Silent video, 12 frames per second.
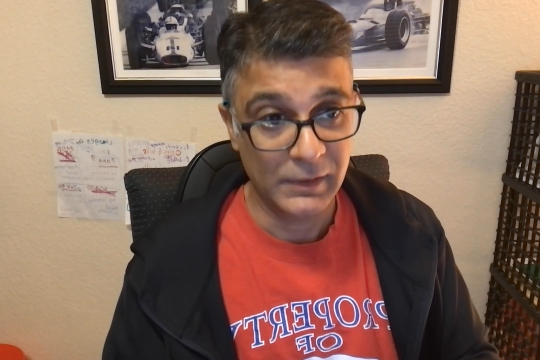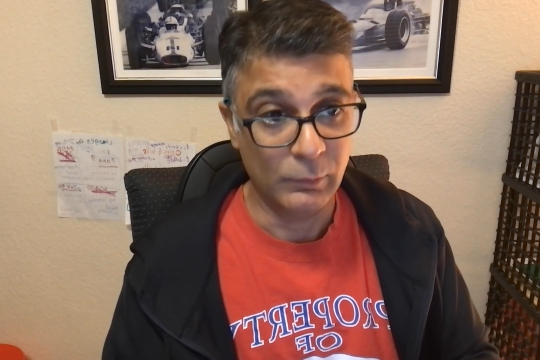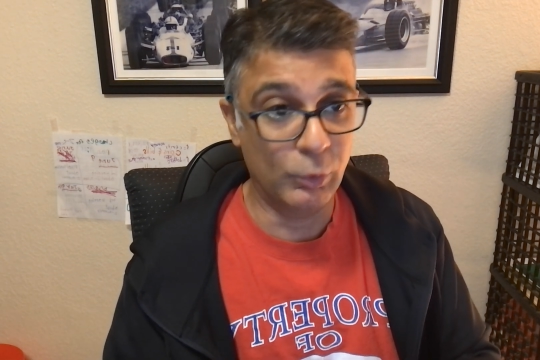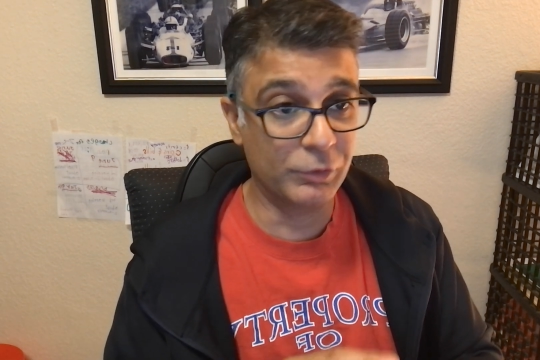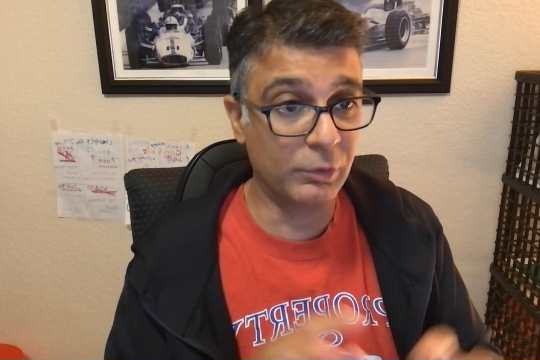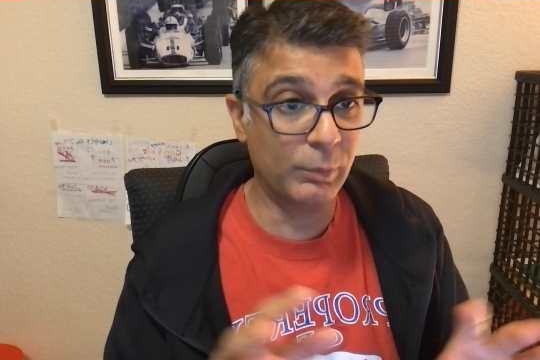
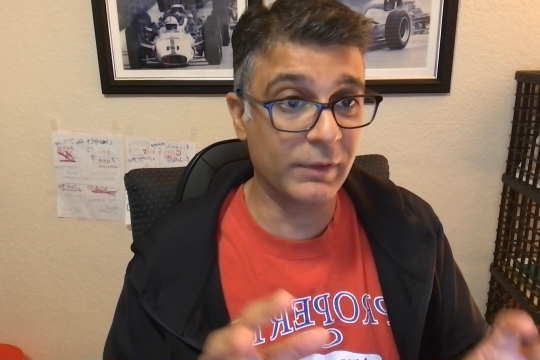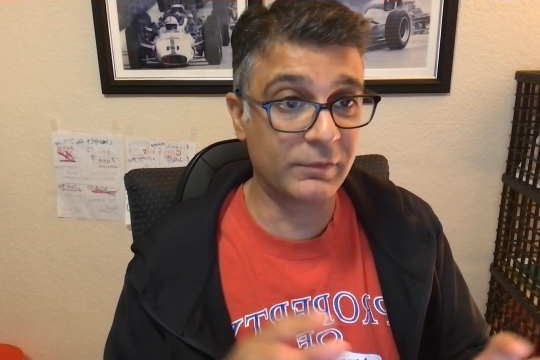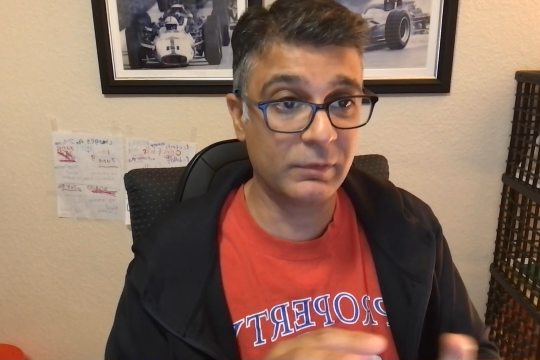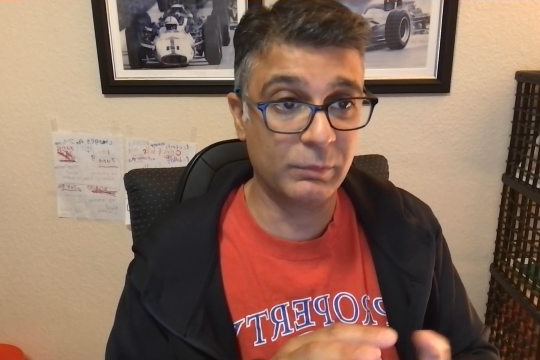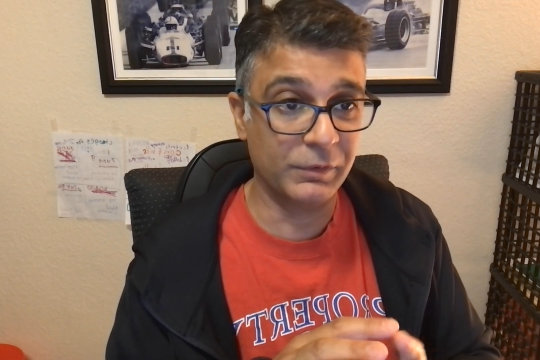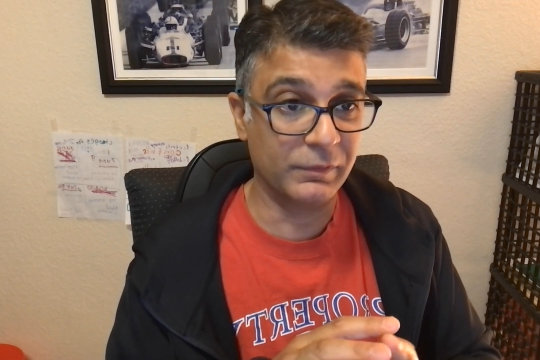Woodrow
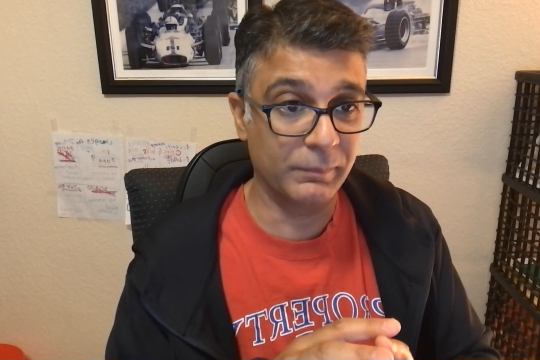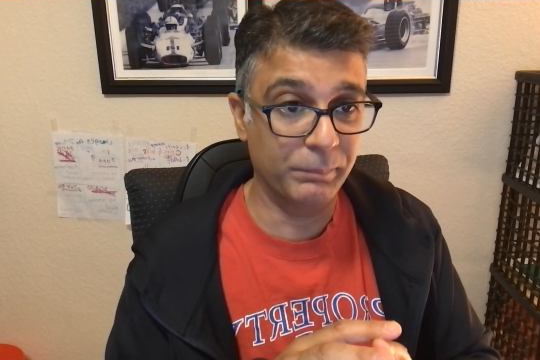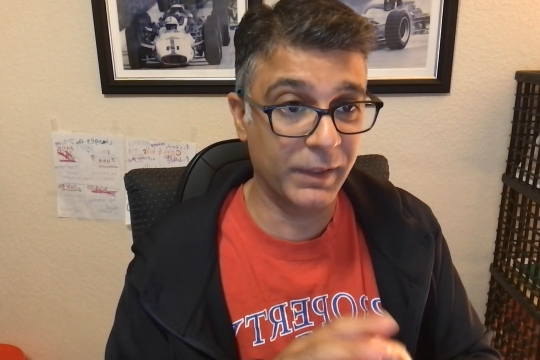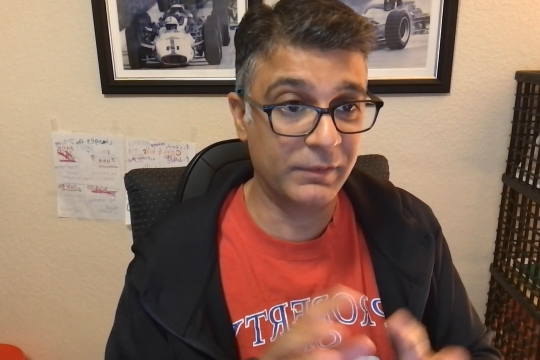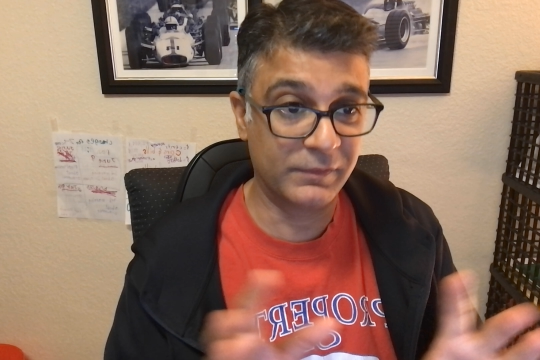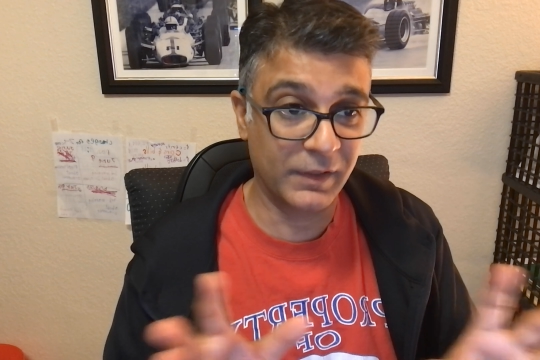Wilson was a
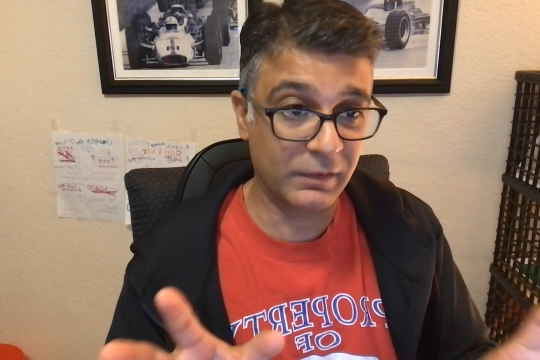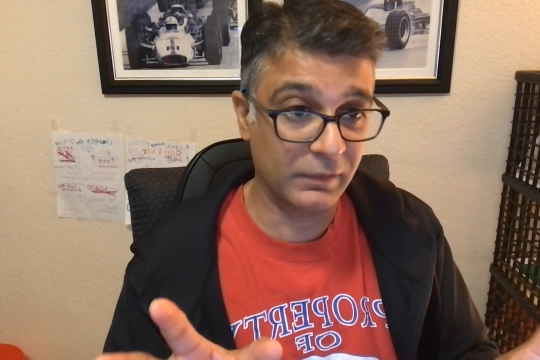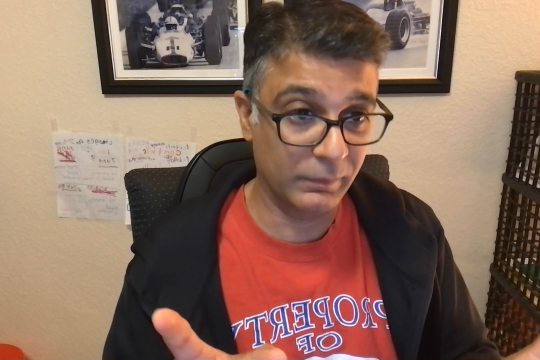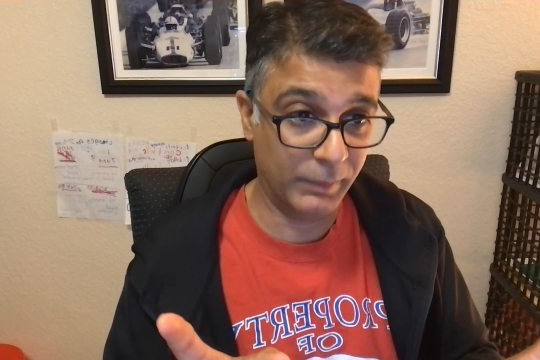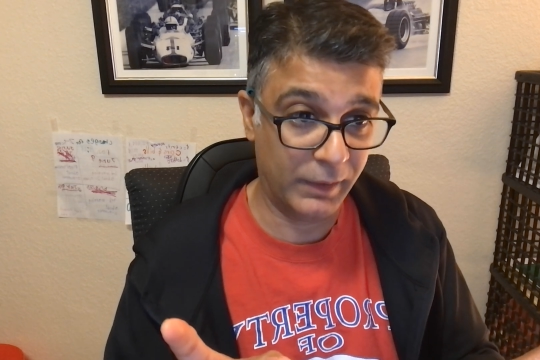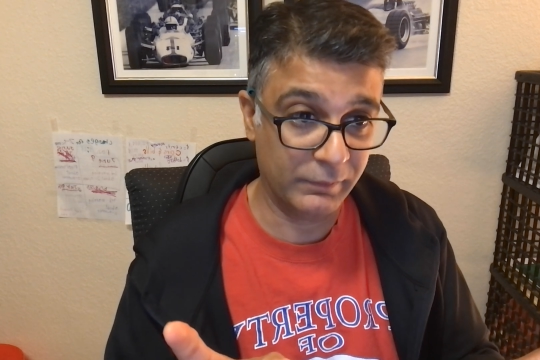big
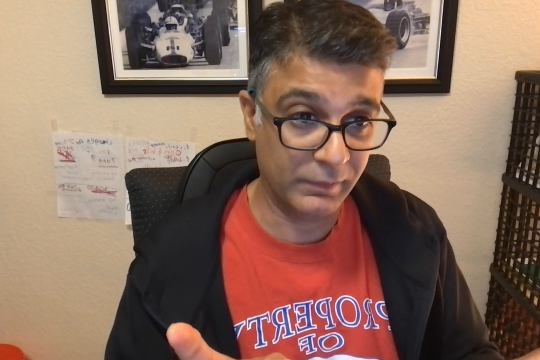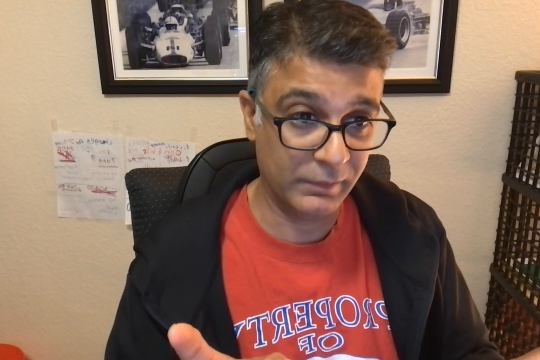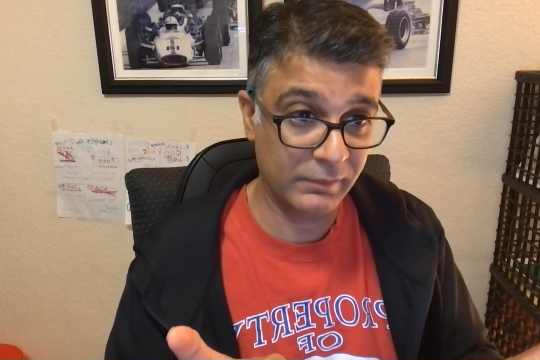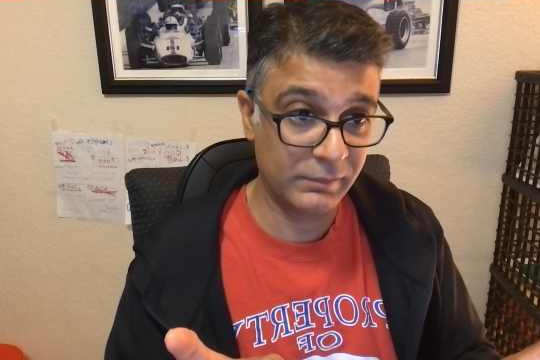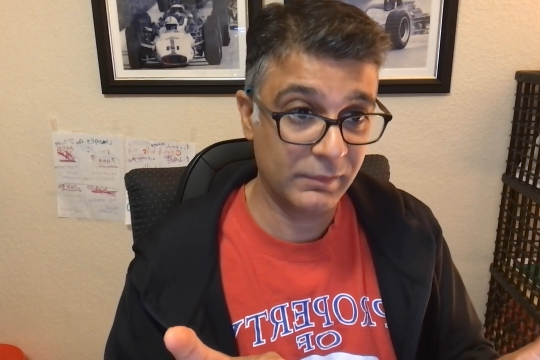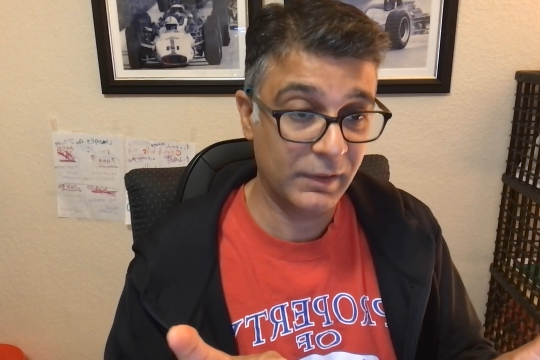stickler about
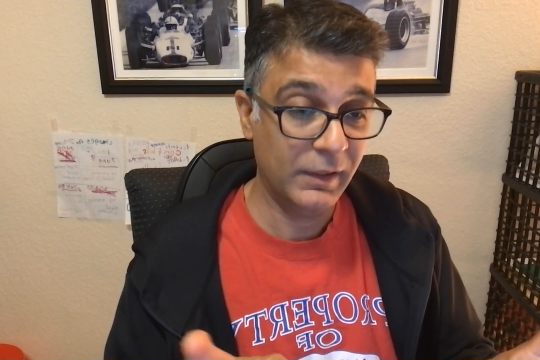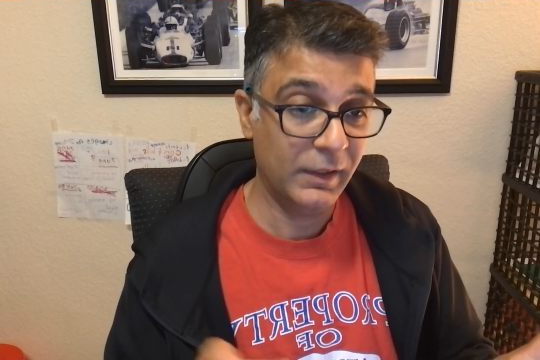this.